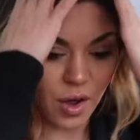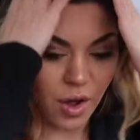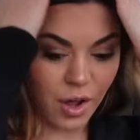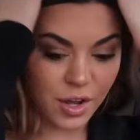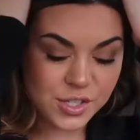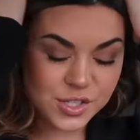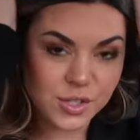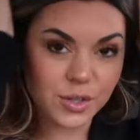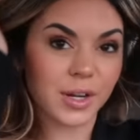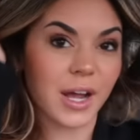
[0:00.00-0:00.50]

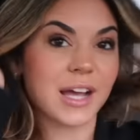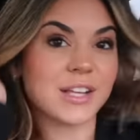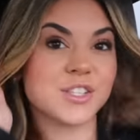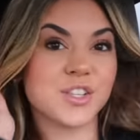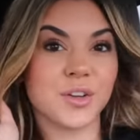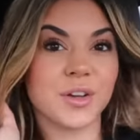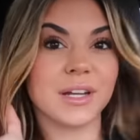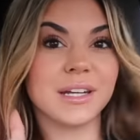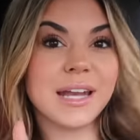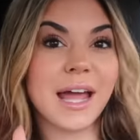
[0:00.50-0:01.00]
Also guys,
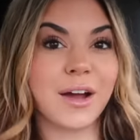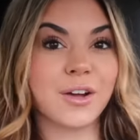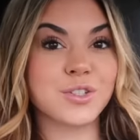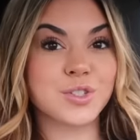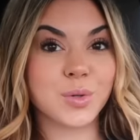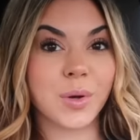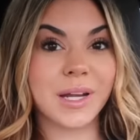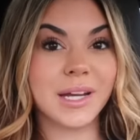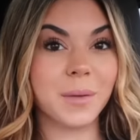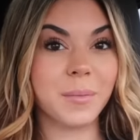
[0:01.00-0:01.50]
you can now
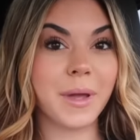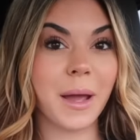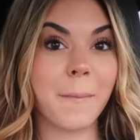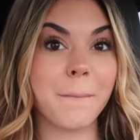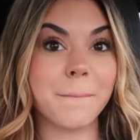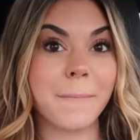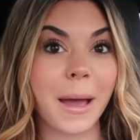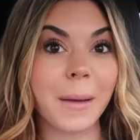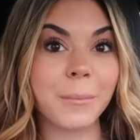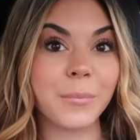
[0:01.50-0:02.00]
join to be a
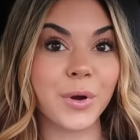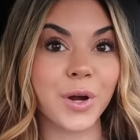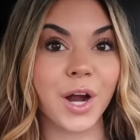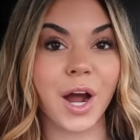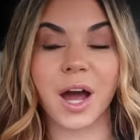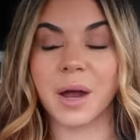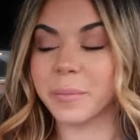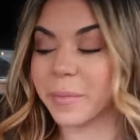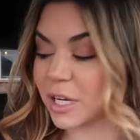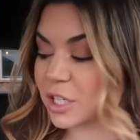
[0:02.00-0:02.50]
member
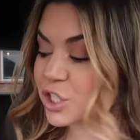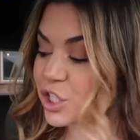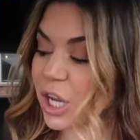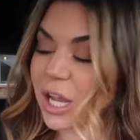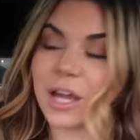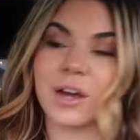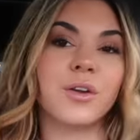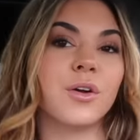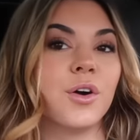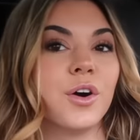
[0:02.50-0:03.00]
on my
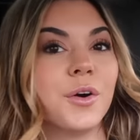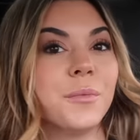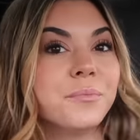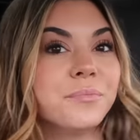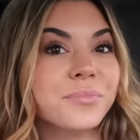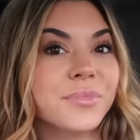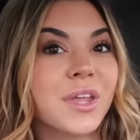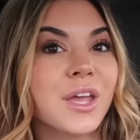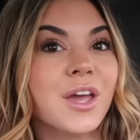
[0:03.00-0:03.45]
channel,